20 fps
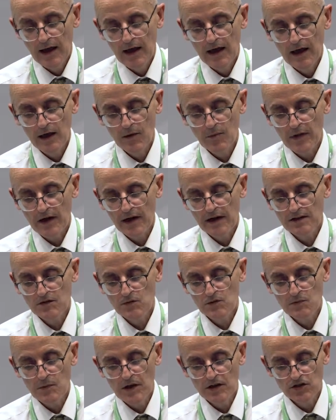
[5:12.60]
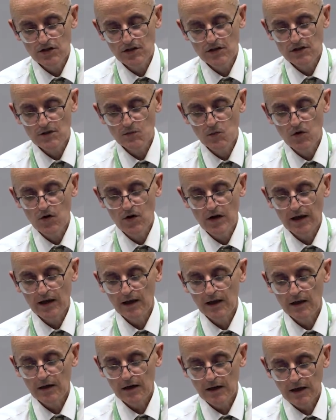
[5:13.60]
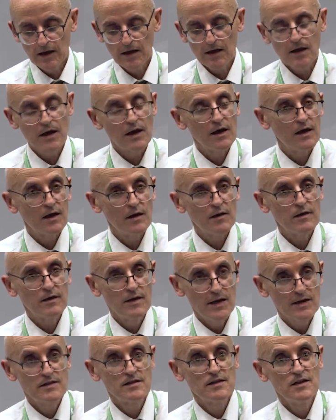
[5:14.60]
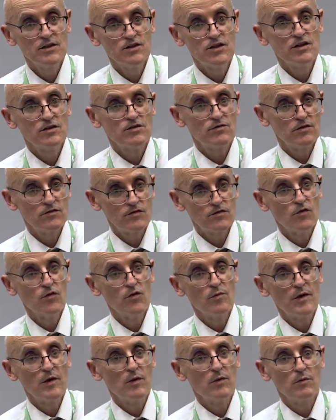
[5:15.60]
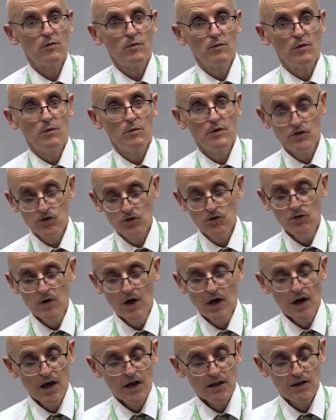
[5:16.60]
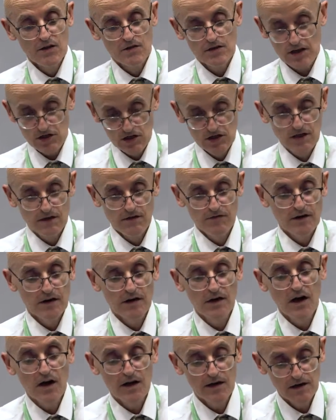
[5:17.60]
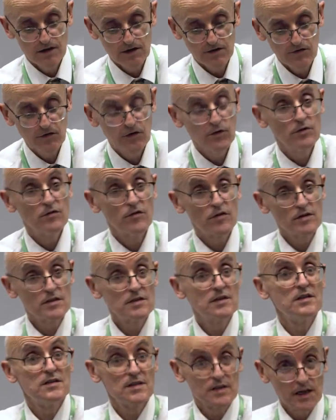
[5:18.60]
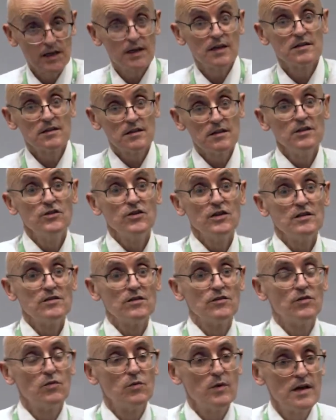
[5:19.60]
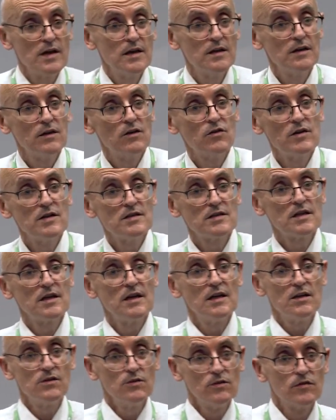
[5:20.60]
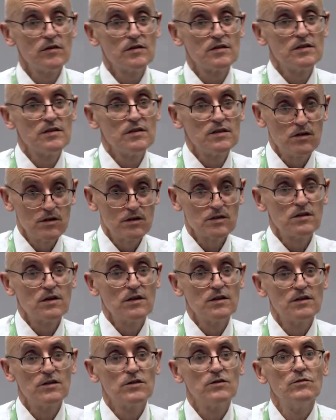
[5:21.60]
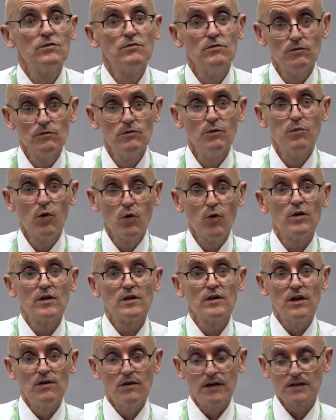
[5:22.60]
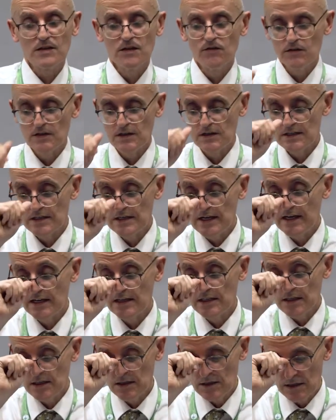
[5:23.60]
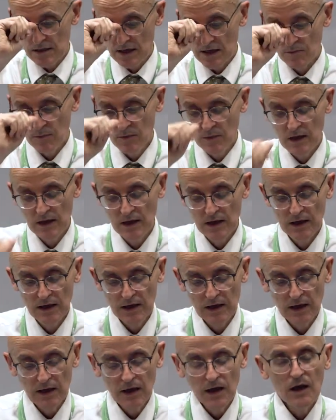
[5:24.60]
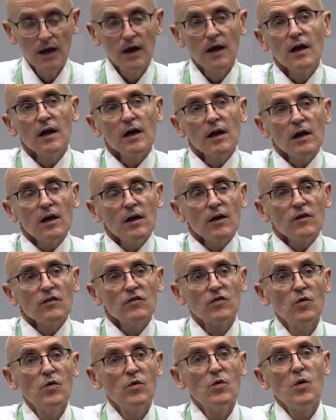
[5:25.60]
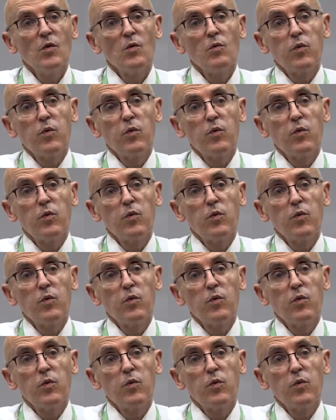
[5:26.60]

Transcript: And as was mentioned this morning, like the SDGs are informing what we do. There's actually even a guideline for universities to get SDGs underway, and increasingly universities are starting to report their activities linked into them. So